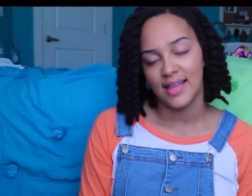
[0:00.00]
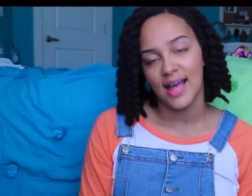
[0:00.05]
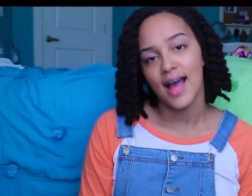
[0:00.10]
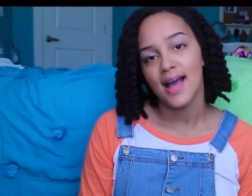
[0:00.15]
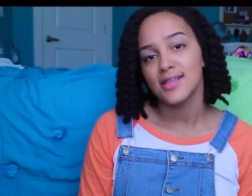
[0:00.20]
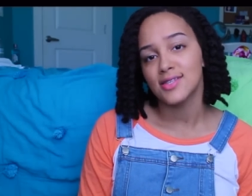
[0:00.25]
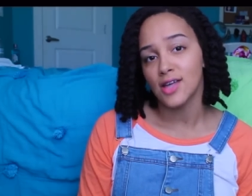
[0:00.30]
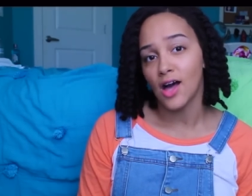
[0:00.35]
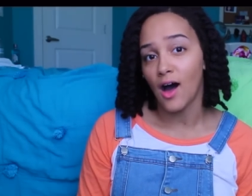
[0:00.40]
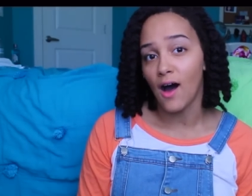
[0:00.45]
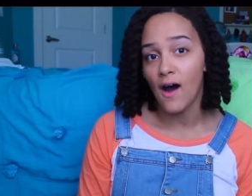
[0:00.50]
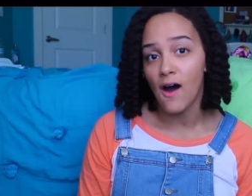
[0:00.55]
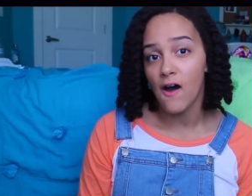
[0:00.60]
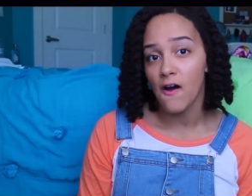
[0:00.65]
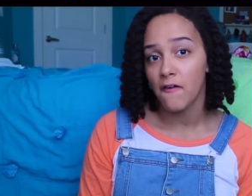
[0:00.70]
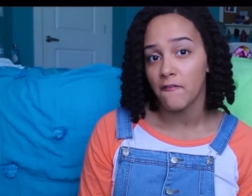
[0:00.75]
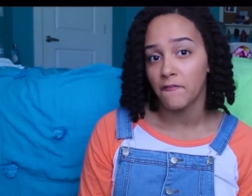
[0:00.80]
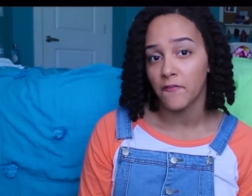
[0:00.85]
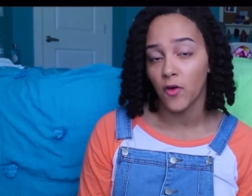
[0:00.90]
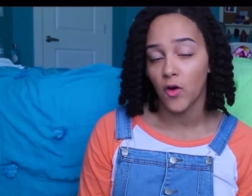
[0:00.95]
that's
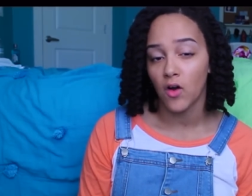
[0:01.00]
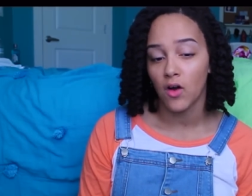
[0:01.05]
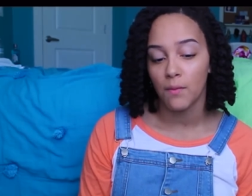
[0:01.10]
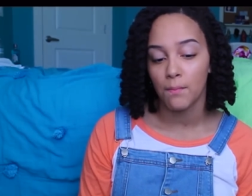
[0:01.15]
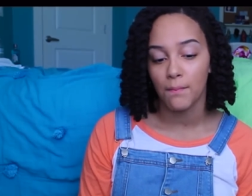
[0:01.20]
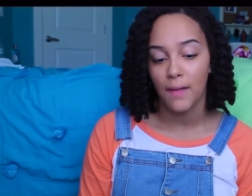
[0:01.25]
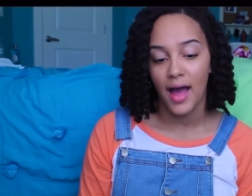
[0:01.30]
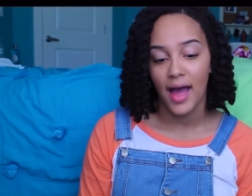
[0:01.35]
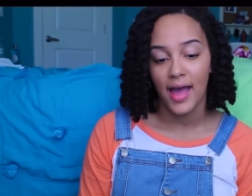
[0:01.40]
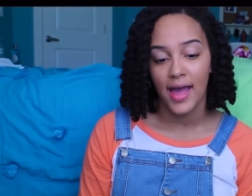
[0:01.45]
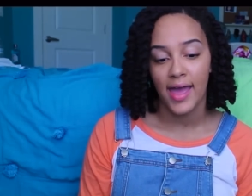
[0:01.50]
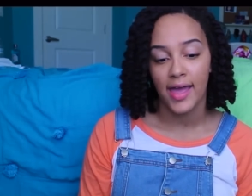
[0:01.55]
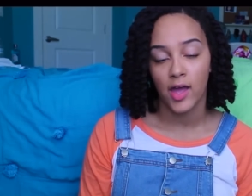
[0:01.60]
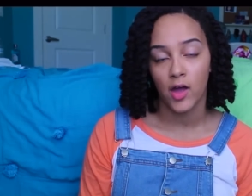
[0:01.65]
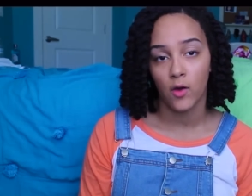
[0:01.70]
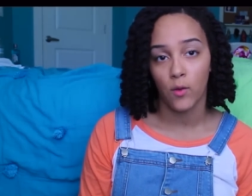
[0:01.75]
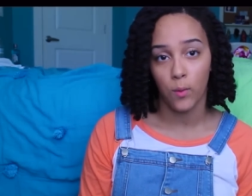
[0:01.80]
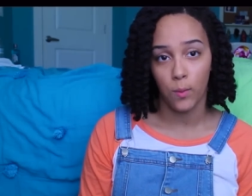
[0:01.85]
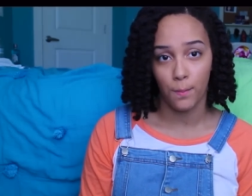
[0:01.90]
all for my